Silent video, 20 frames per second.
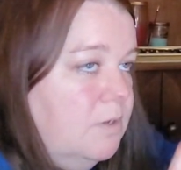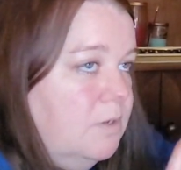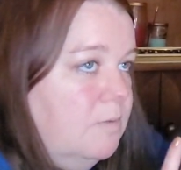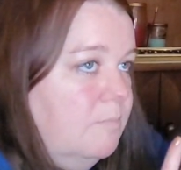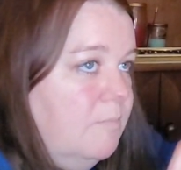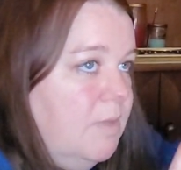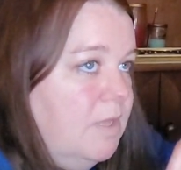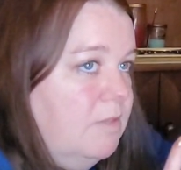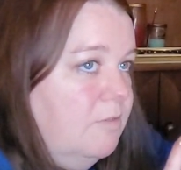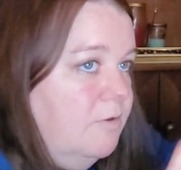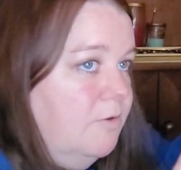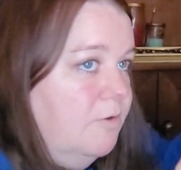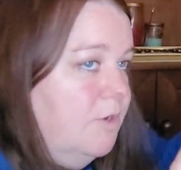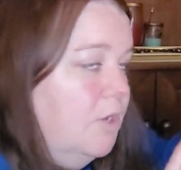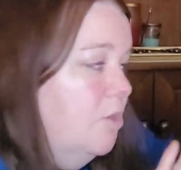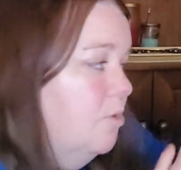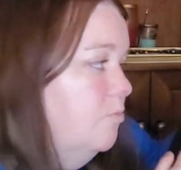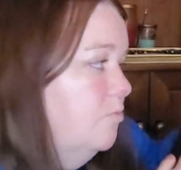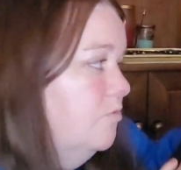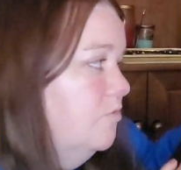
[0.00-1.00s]
make little
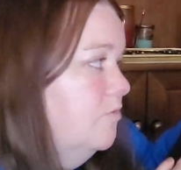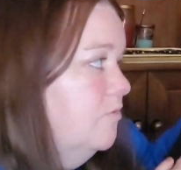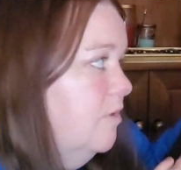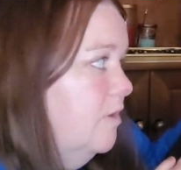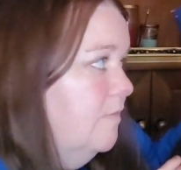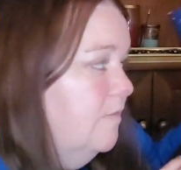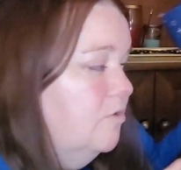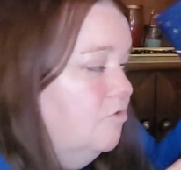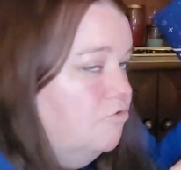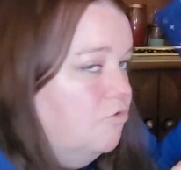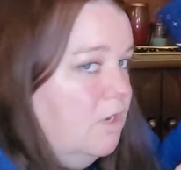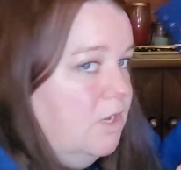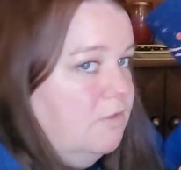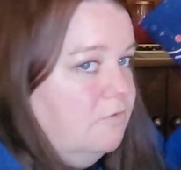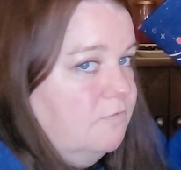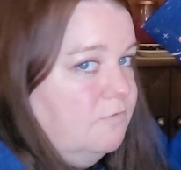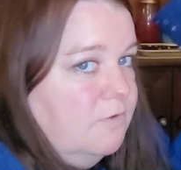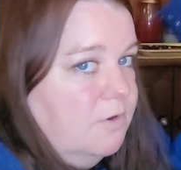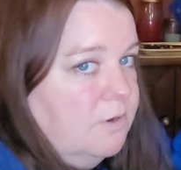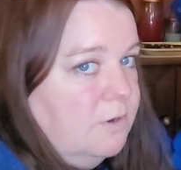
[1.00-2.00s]
notes, and then
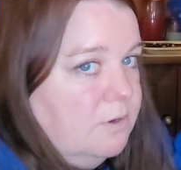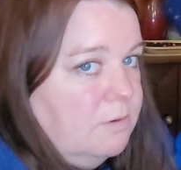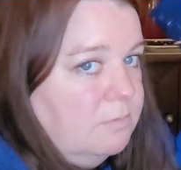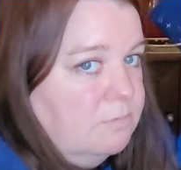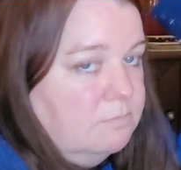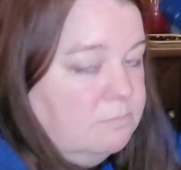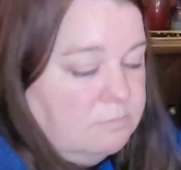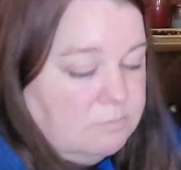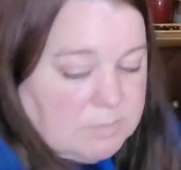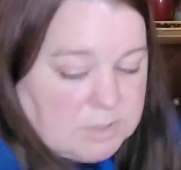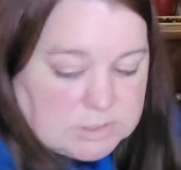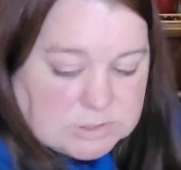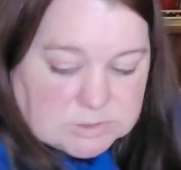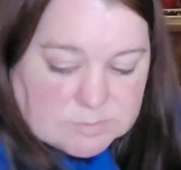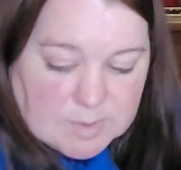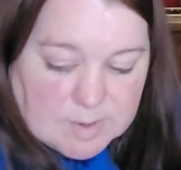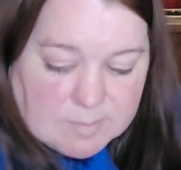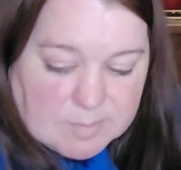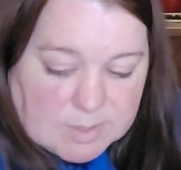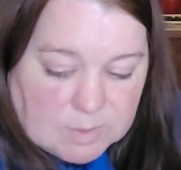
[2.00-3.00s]
transfer into
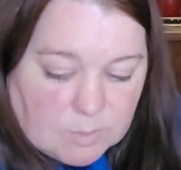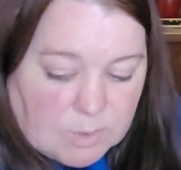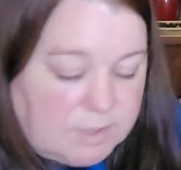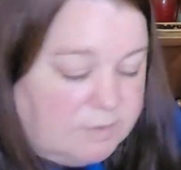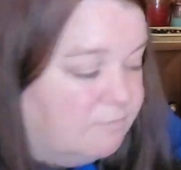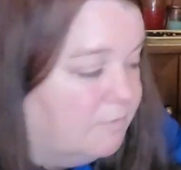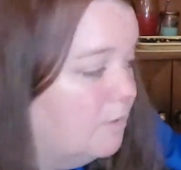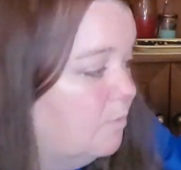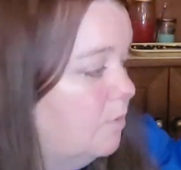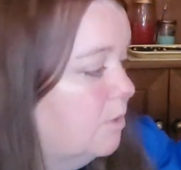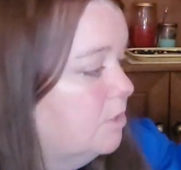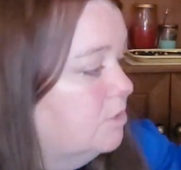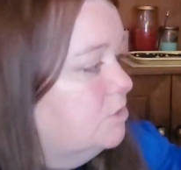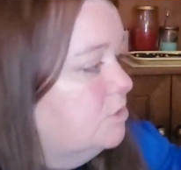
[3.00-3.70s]
my big one if I wanted